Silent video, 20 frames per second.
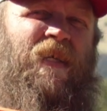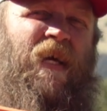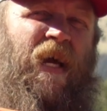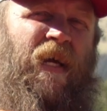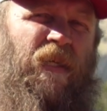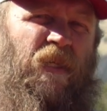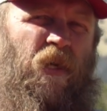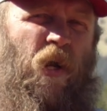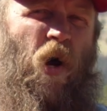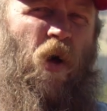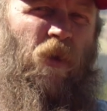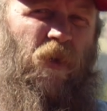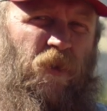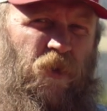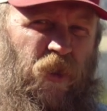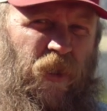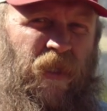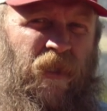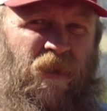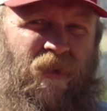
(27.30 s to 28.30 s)

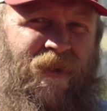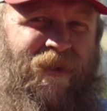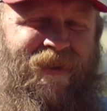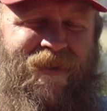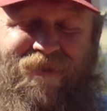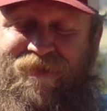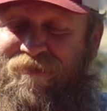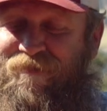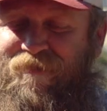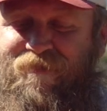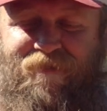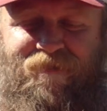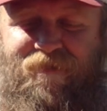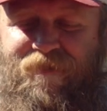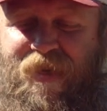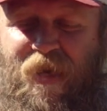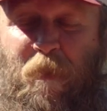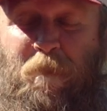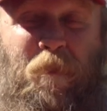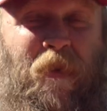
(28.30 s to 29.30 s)
technology
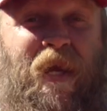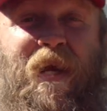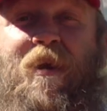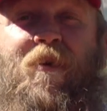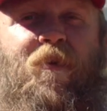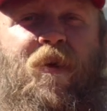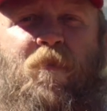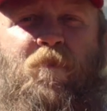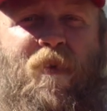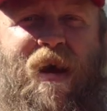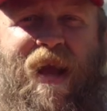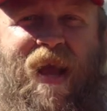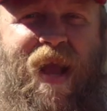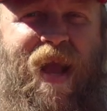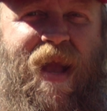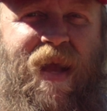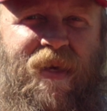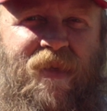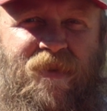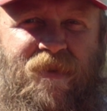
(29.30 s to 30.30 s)
appear in my
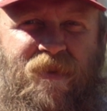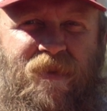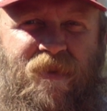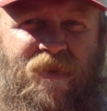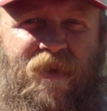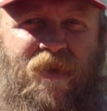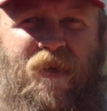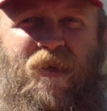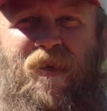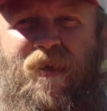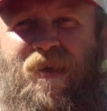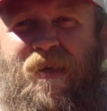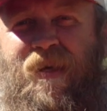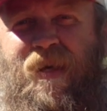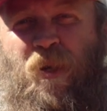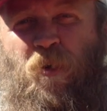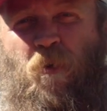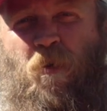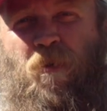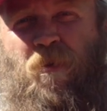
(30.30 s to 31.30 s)
hands
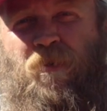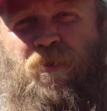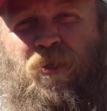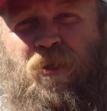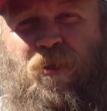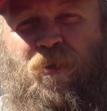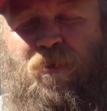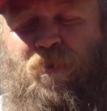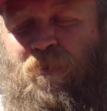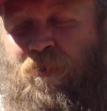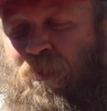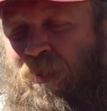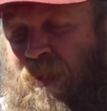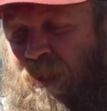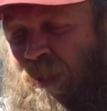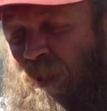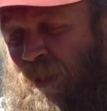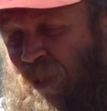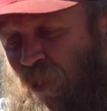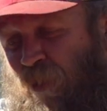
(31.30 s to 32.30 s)
in order to
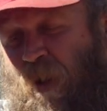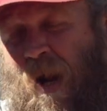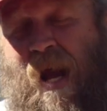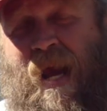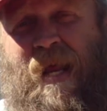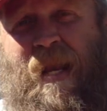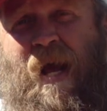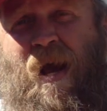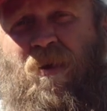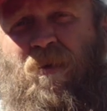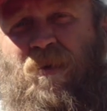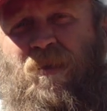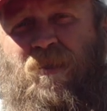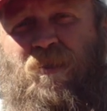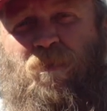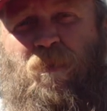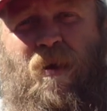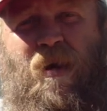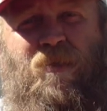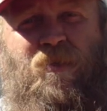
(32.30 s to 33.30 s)
try it out on
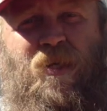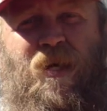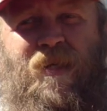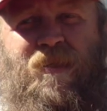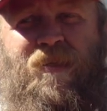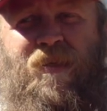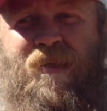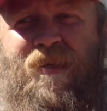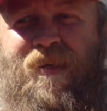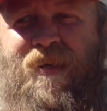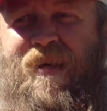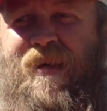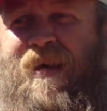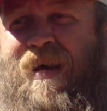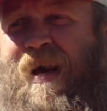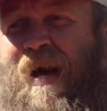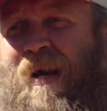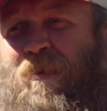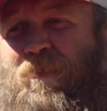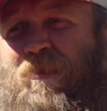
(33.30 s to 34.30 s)
this project,
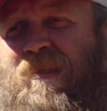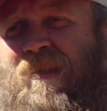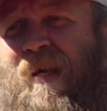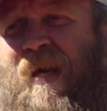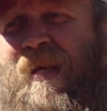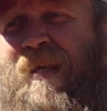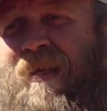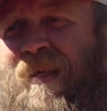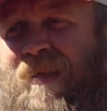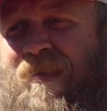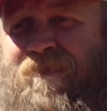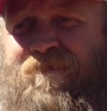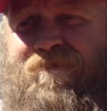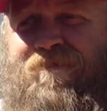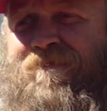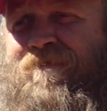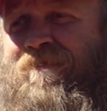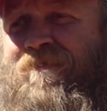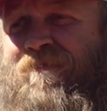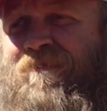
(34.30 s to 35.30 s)
I was like,
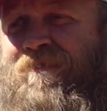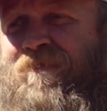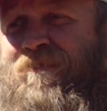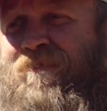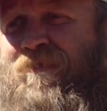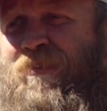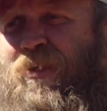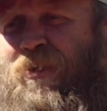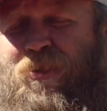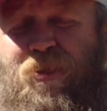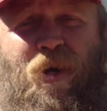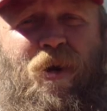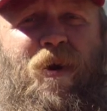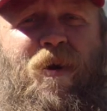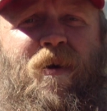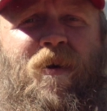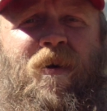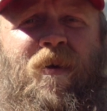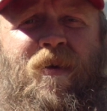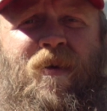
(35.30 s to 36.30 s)

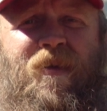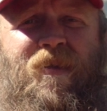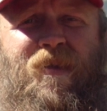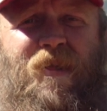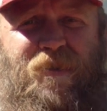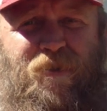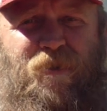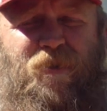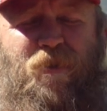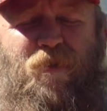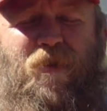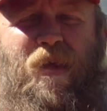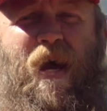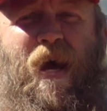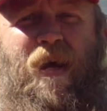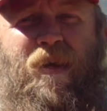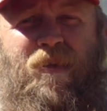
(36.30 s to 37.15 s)
sure, let's do that.